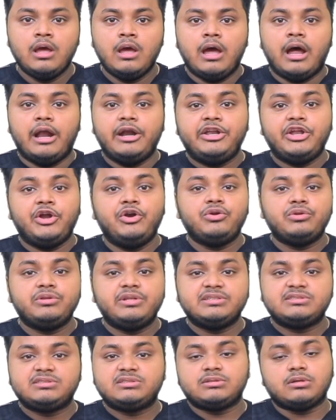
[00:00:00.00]
and due to
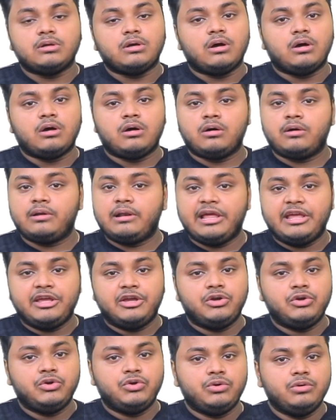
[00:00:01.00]
this
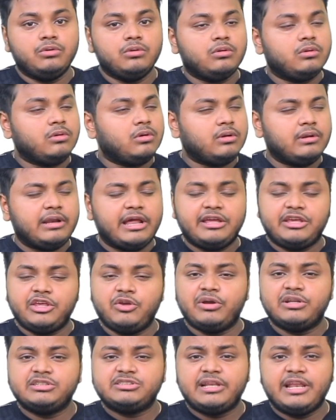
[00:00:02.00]
you
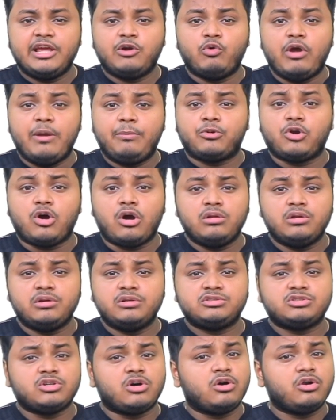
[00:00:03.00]
can say web
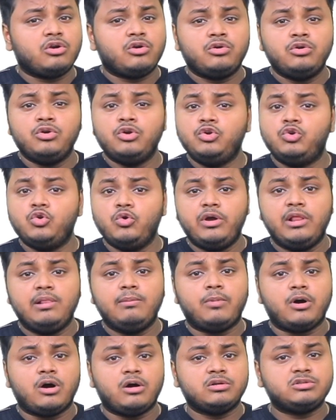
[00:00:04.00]
crawlers or Google
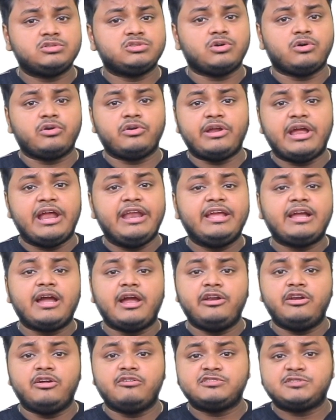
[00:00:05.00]
bots or any
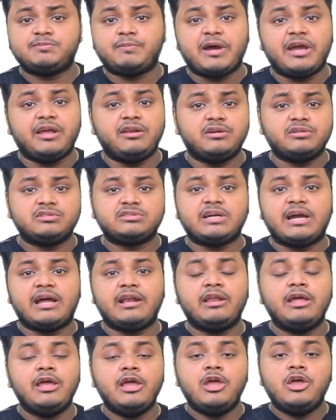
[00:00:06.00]
kind of spiders
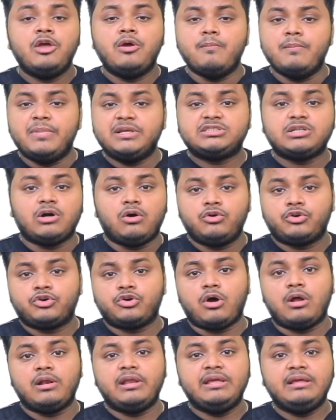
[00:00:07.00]
can miss out
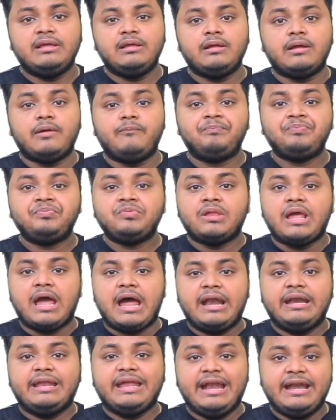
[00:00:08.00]
crawling
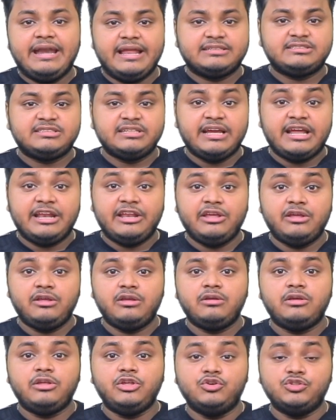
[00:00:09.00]
and indexing
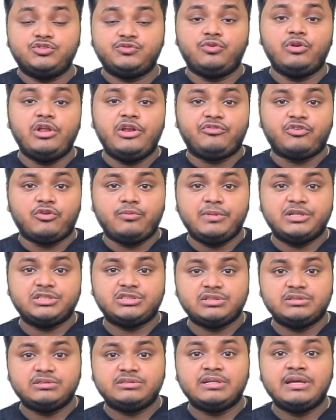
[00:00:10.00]
any useful
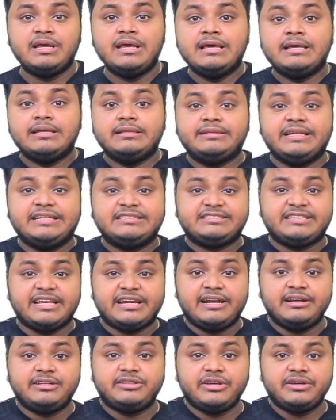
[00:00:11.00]
informations. The
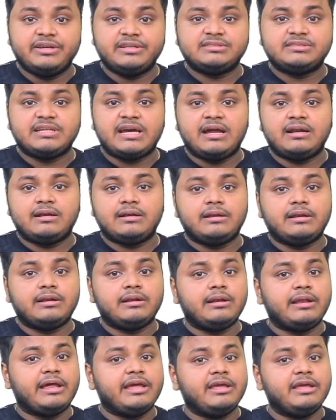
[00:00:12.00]
second thing is that